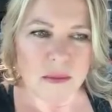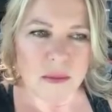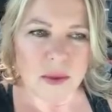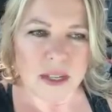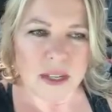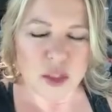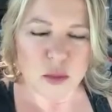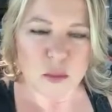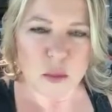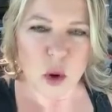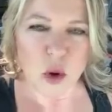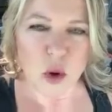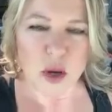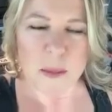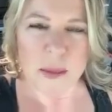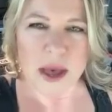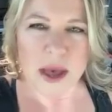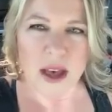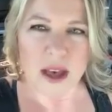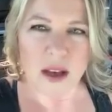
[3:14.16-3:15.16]
I spoke
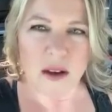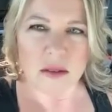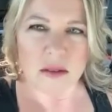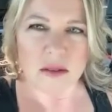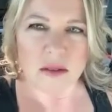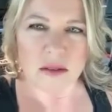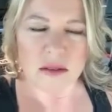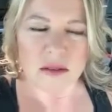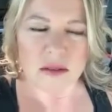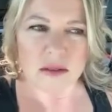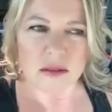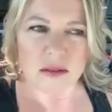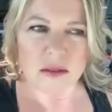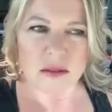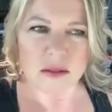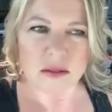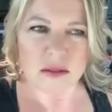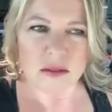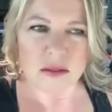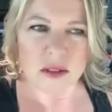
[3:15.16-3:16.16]
about
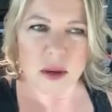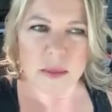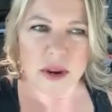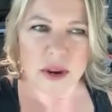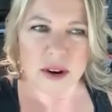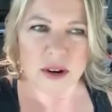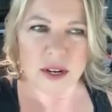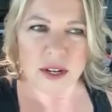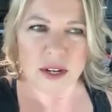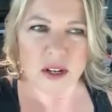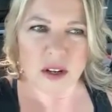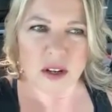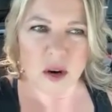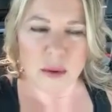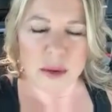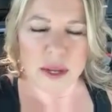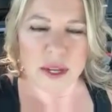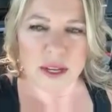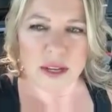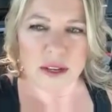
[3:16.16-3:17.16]
America
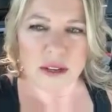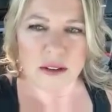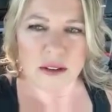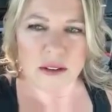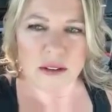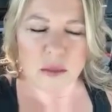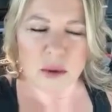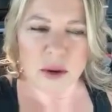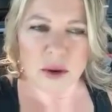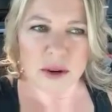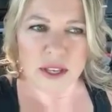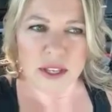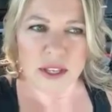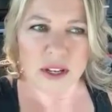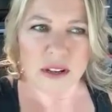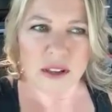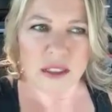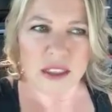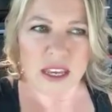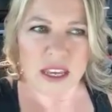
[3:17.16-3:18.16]
going, we're
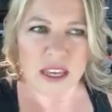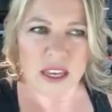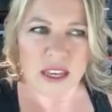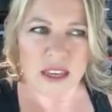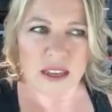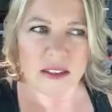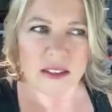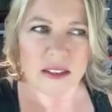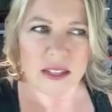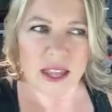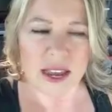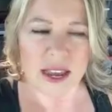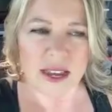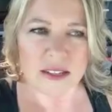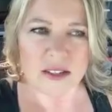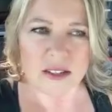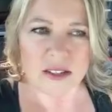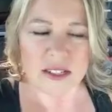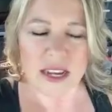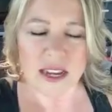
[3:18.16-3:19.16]
in the
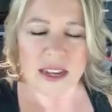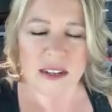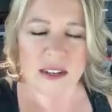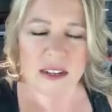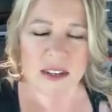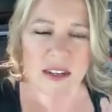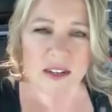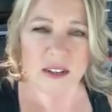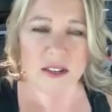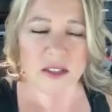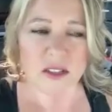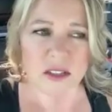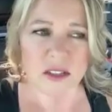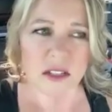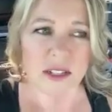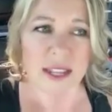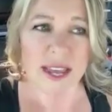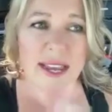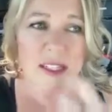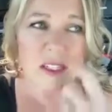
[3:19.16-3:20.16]
last 10 years, the
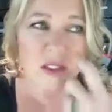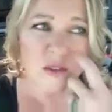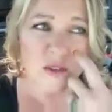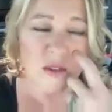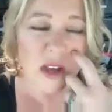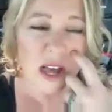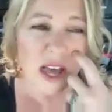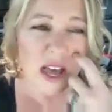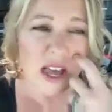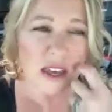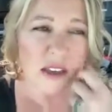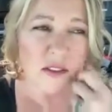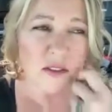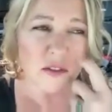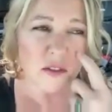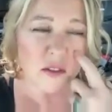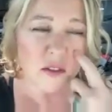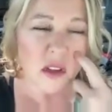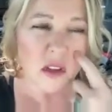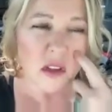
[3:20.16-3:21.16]
last five
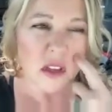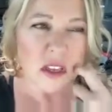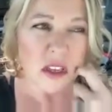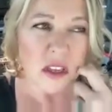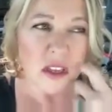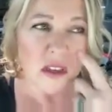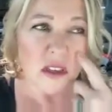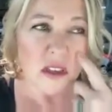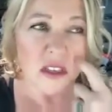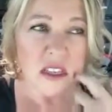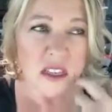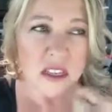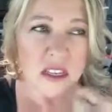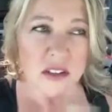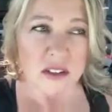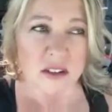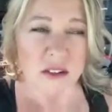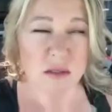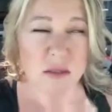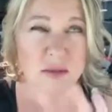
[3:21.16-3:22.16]

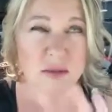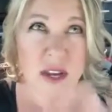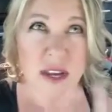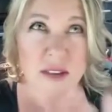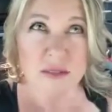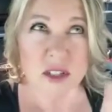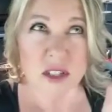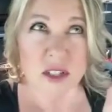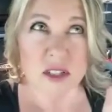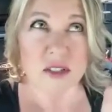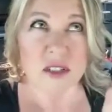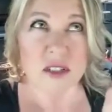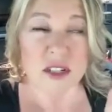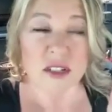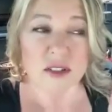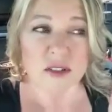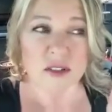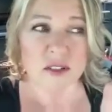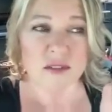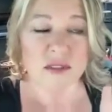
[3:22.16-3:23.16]
years, five, six
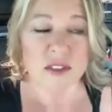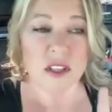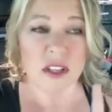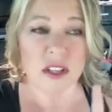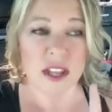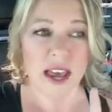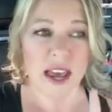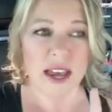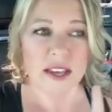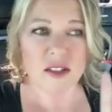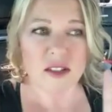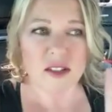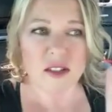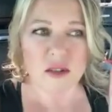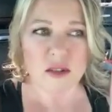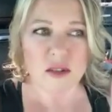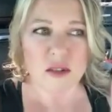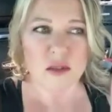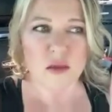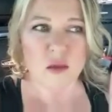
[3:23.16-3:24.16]
years of the last
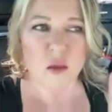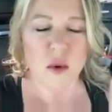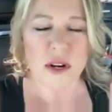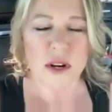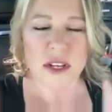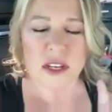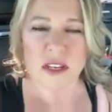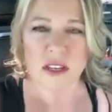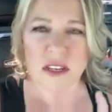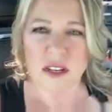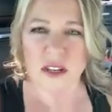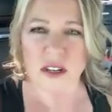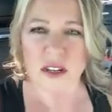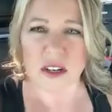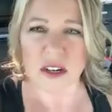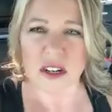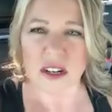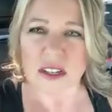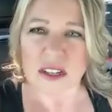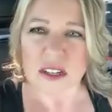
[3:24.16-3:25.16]
20
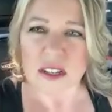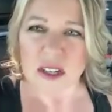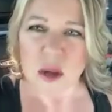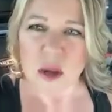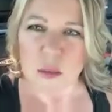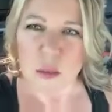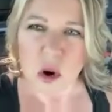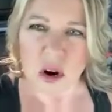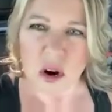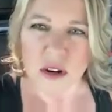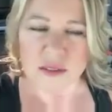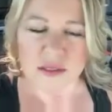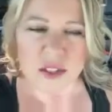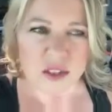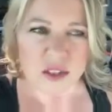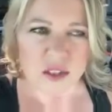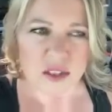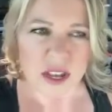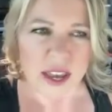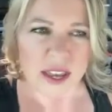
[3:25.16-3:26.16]
year part of the
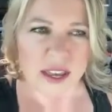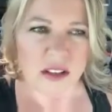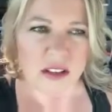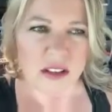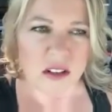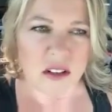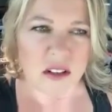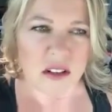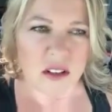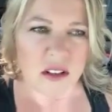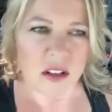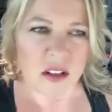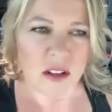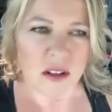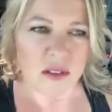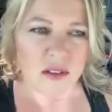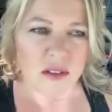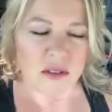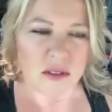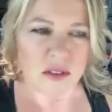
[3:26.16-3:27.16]
cycle
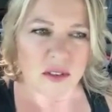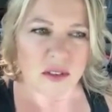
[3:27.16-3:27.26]
of